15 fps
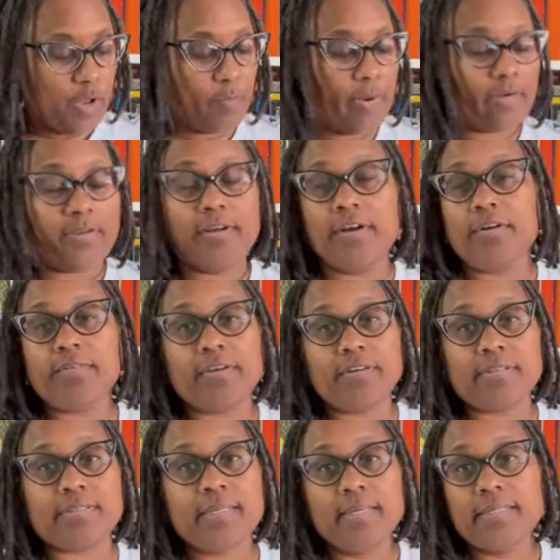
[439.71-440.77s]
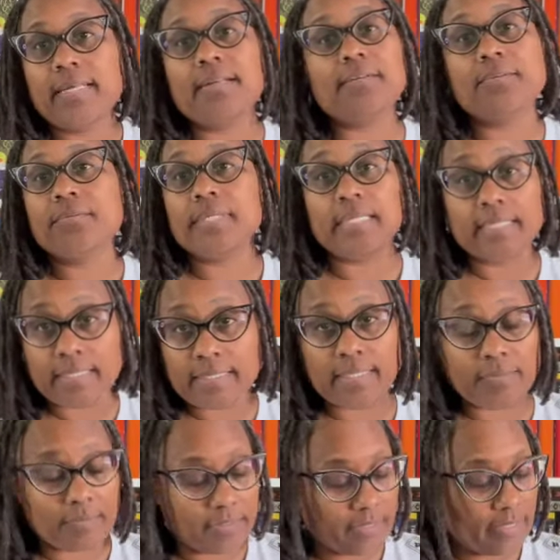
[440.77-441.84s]
on my nerve because they don't do
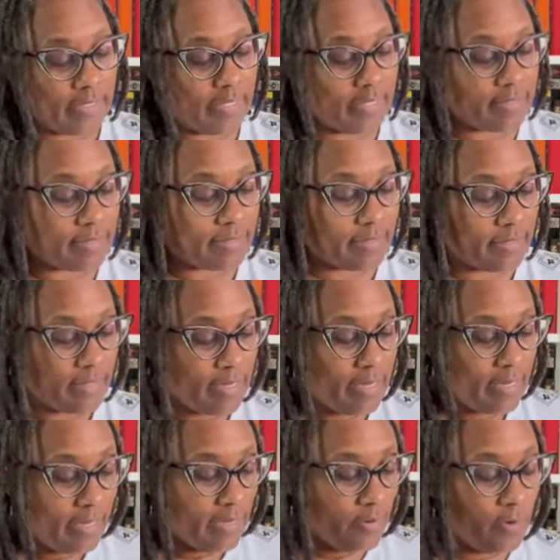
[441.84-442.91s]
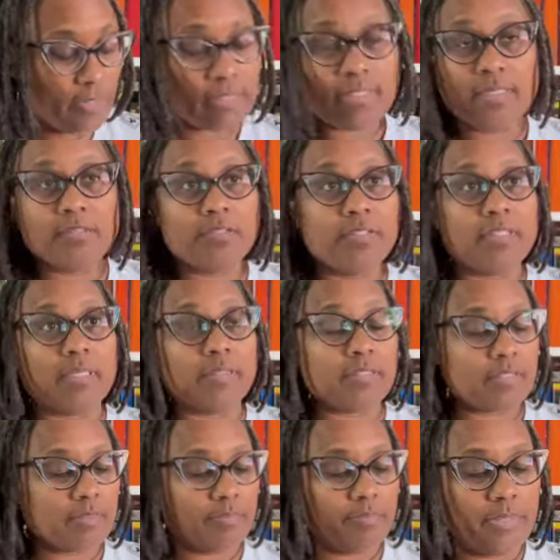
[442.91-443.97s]
anything with their edges and or else they'll do some,
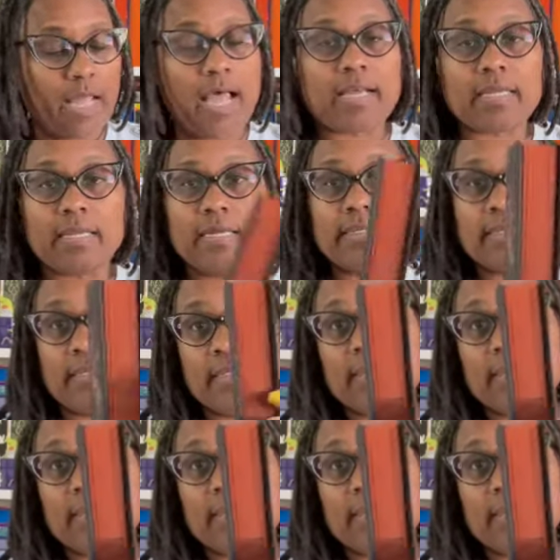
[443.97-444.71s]
some block edges like